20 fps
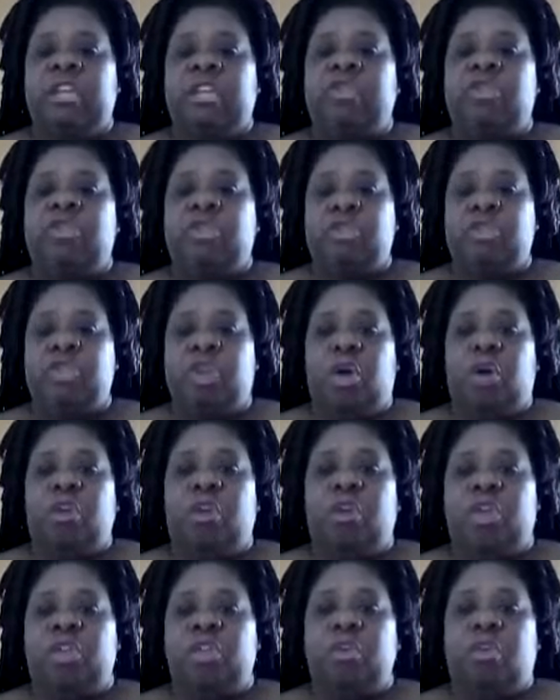Do you
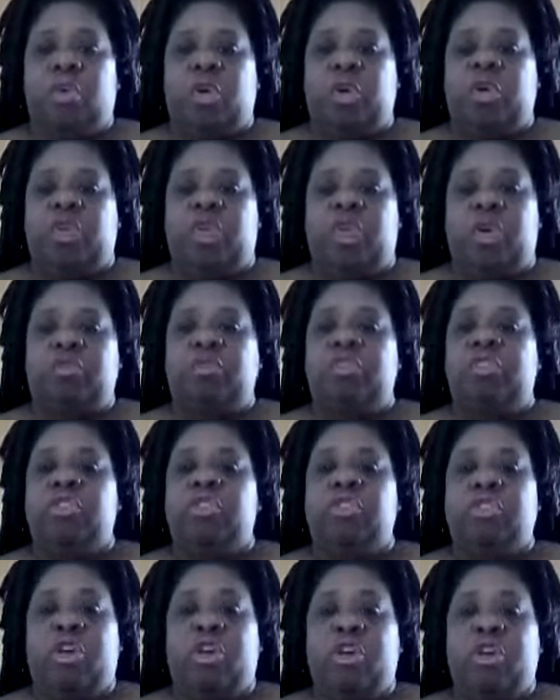know where you want to go? Do
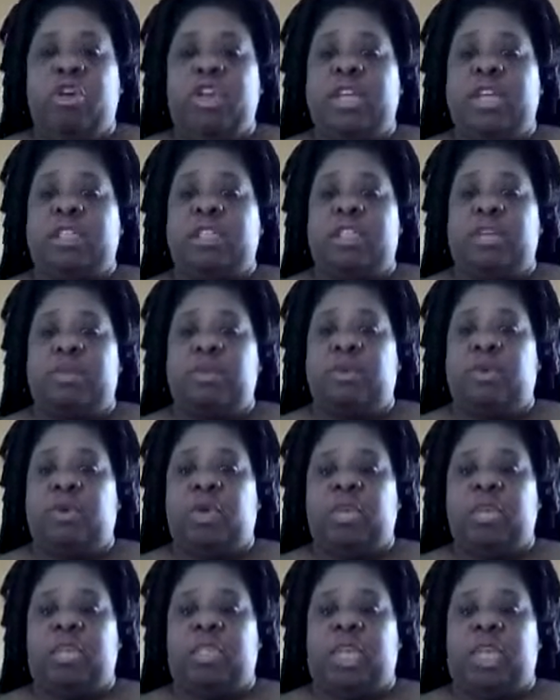you know the next step you
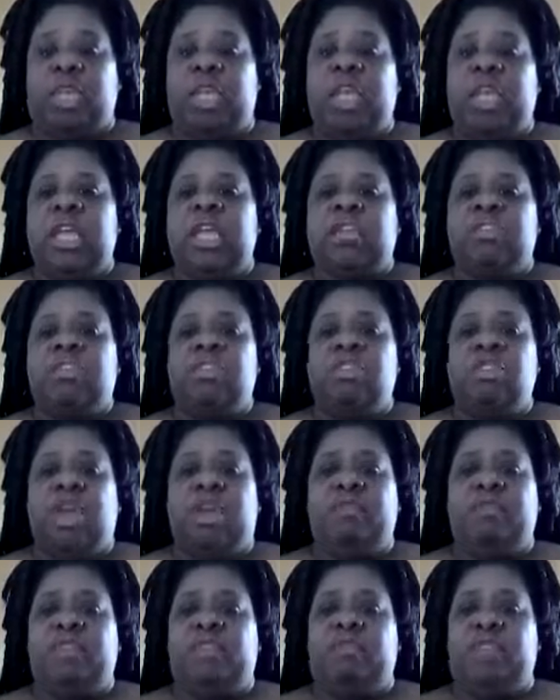want to take? Do
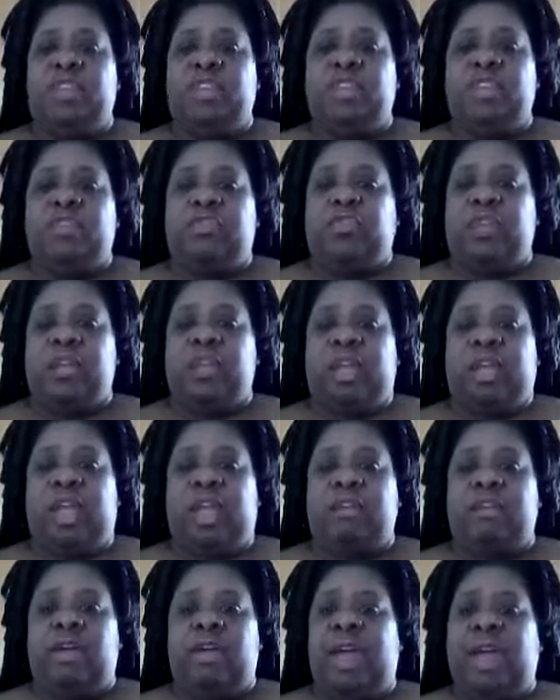you have a vision for your
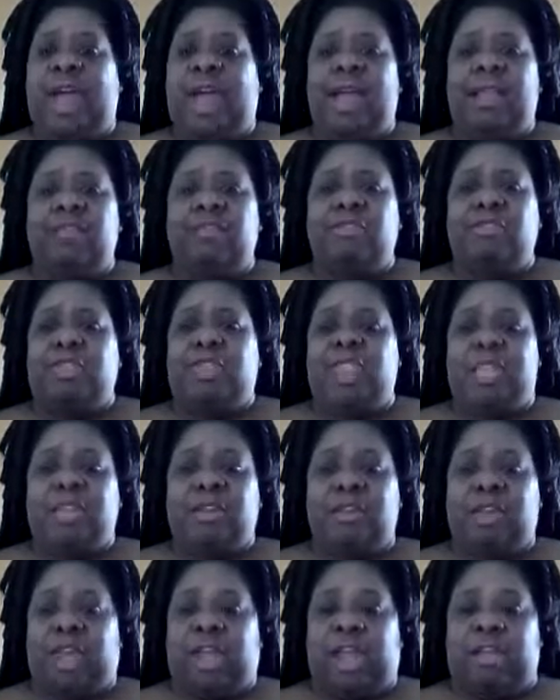life? How do you
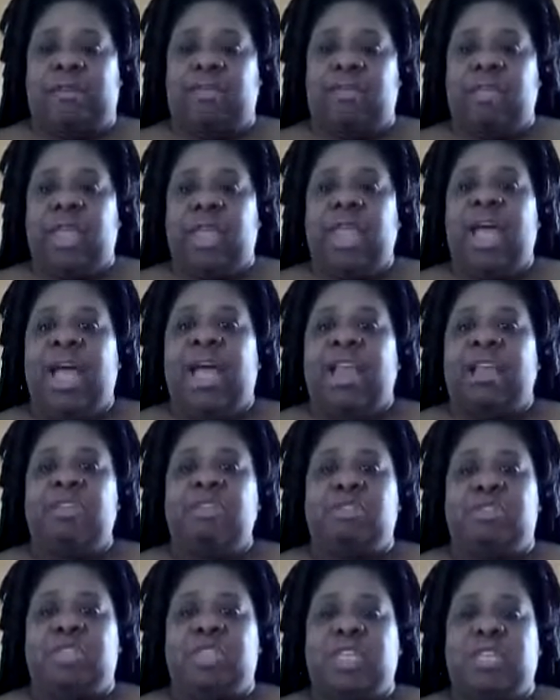see your life? How do
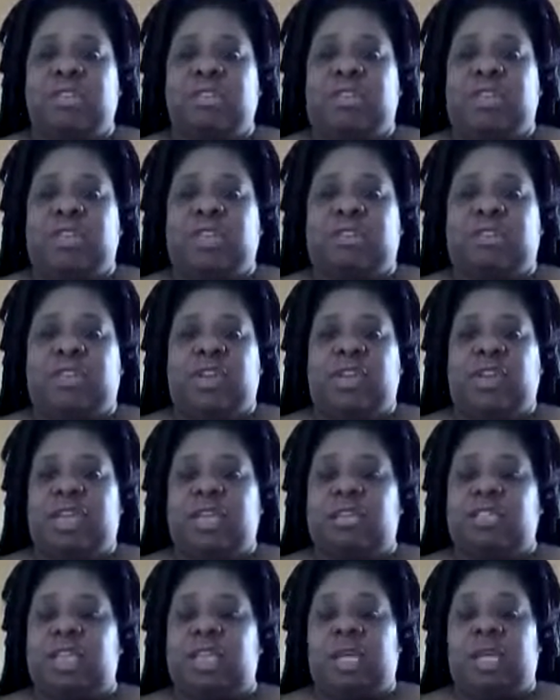you see yourself in the
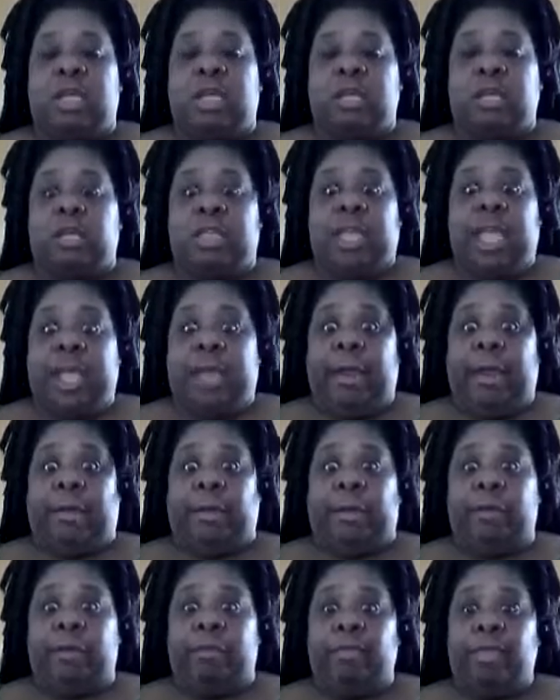next
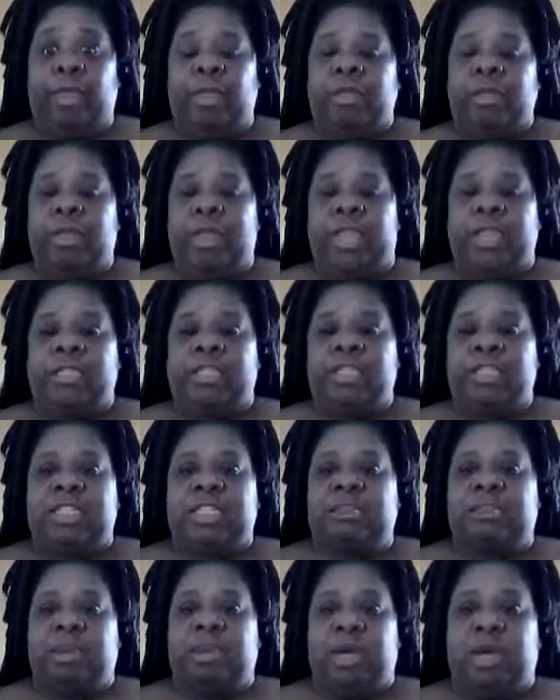year, the next
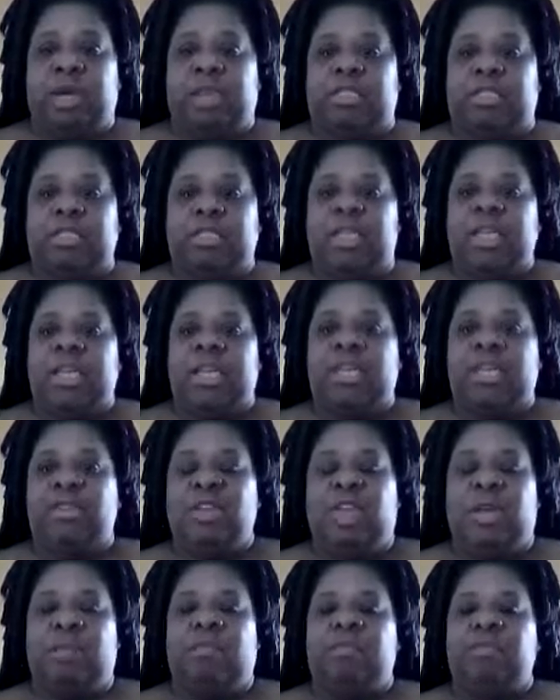six months?
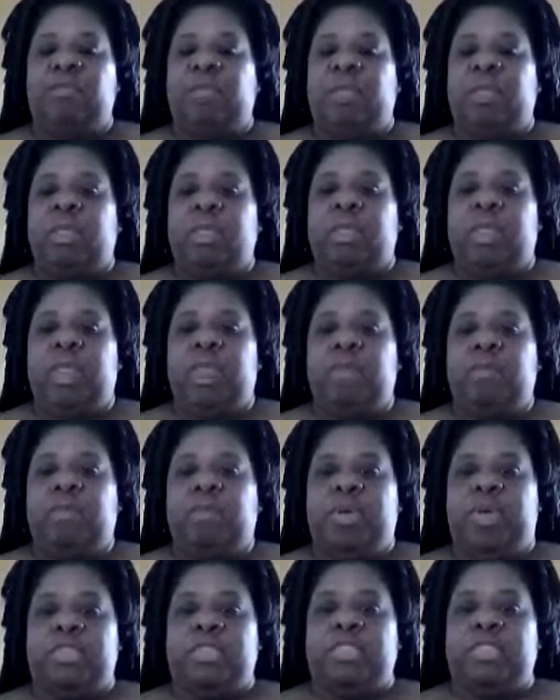You know,
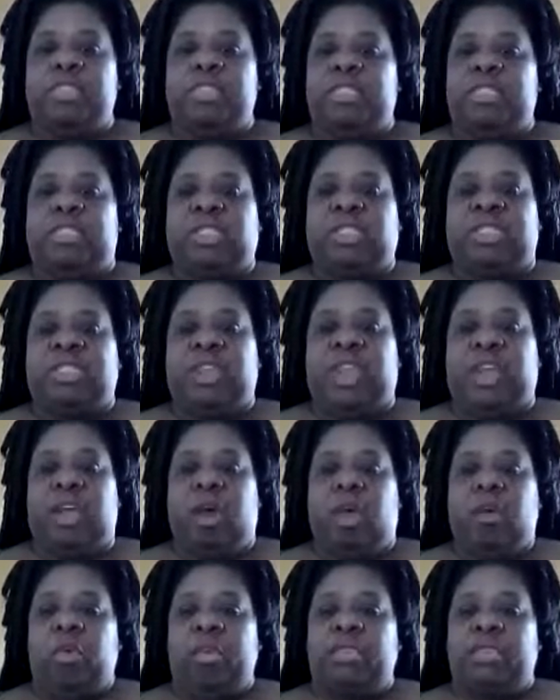in business they
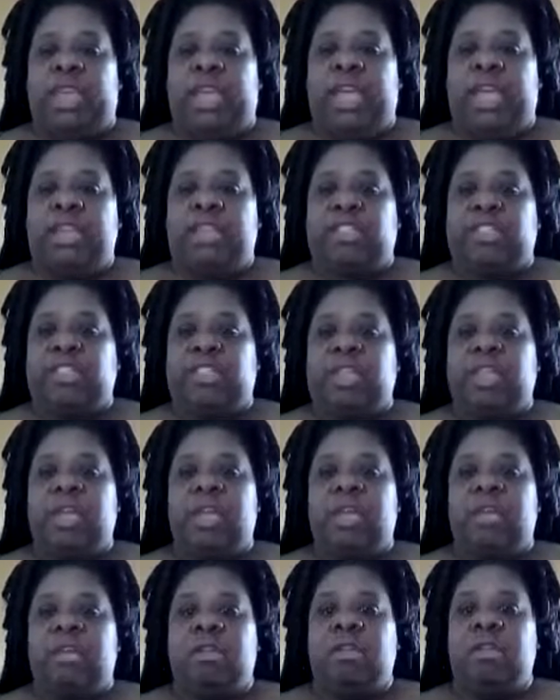always ask you,
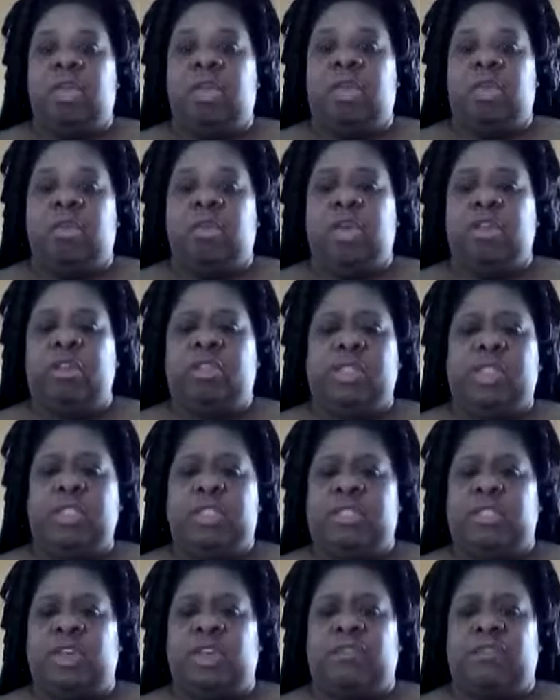you know, where you
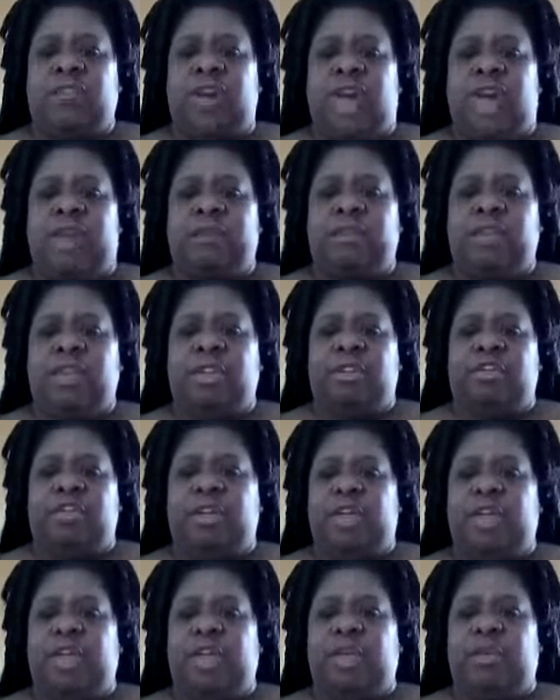see yourself five years
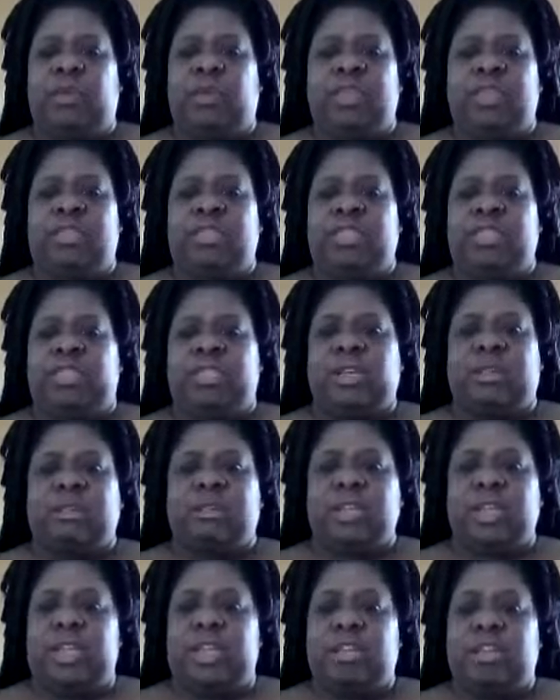from now, where you see
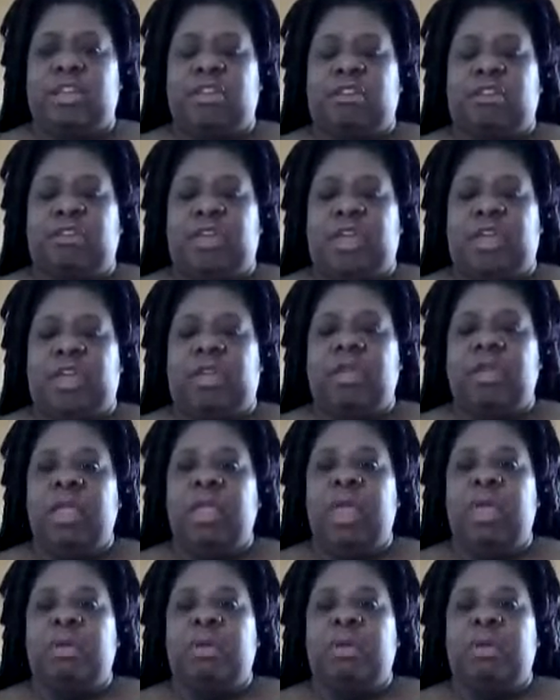yourself 10 years from now.